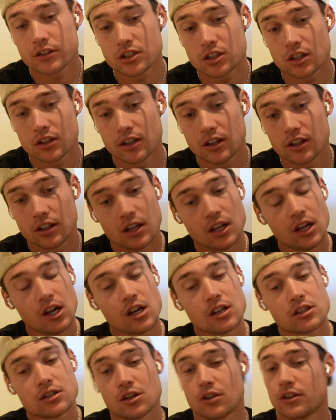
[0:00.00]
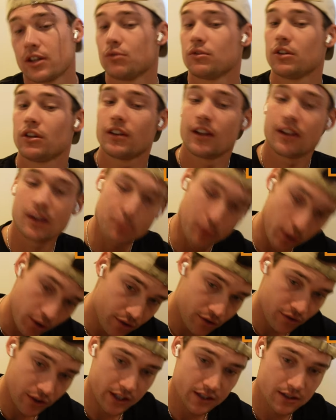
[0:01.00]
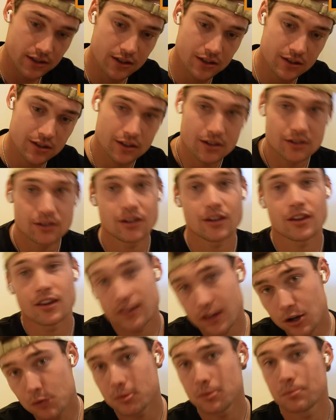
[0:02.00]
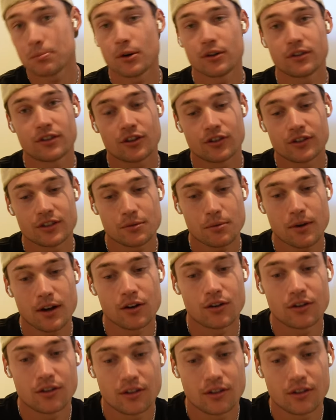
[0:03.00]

each other, so they'll know that they're both traitors, so then they'll be both gone as well.